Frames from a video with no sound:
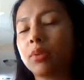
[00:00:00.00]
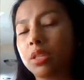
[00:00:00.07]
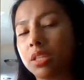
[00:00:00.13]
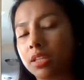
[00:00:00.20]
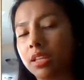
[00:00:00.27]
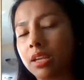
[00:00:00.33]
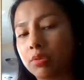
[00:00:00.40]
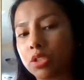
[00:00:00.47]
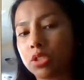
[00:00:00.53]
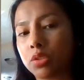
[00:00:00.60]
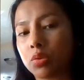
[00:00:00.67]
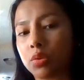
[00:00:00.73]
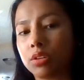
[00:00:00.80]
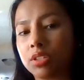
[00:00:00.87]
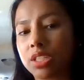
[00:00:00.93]
a language
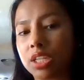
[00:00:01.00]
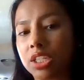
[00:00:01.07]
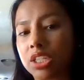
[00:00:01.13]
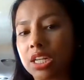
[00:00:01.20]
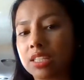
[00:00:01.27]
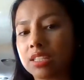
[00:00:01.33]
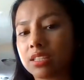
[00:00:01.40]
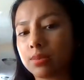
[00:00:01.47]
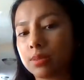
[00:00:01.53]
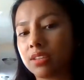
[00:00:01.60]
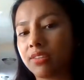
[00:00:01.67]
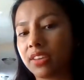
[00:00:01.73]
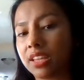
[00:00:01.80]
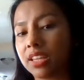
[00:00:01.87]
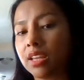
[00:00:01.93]
disorder such as a
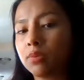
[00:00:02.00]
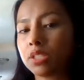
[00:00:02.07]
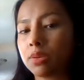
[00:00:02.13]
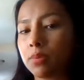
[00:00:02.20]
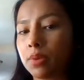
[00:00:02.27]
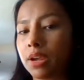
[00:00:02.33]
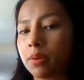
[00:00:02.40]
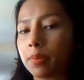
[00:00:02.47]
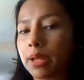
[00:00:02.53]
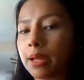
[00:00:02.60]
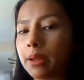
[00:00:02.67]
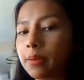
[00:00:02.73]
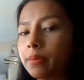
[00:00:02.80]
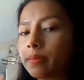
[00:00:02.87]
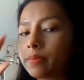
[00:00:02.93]
specific language
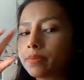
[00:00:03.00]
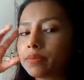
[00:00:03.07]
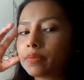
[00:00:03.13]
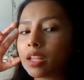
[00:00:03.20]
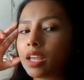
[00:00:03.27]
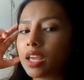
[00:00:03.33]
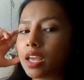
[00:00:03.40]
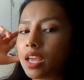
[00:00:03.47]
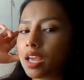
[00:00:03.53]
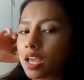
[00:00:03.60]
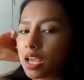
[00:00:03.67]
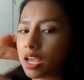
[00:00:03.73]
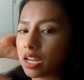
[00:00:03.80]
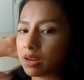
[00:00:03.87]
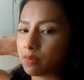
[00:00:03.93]
impairment.
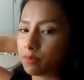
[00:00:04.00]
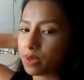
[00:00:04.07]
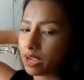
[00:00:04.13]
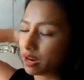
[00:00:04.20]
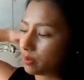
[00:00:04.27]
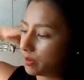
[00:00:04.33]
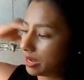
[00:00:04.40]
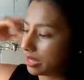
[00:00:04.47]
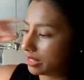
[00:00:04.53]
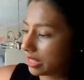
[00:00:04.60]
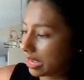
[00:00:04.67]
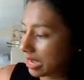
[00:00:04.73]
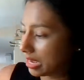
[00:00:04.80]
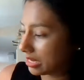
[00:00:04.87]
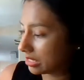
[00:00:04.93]
An impairment
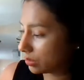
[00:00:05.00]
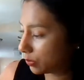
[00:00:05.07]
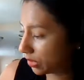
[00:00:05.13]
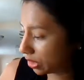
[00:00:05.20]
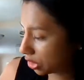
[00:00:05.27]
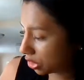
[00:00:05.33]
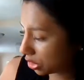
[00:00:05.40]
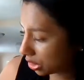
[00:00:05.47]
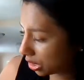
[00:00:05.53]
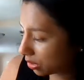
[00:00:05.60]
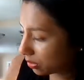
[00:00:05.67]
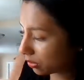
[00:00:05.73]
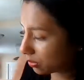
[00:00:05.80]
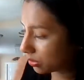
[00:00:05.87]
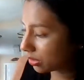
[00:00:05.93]
that has been
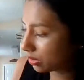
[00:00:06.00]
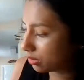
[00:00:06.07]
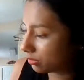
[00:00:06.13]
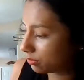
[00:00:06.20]
shown,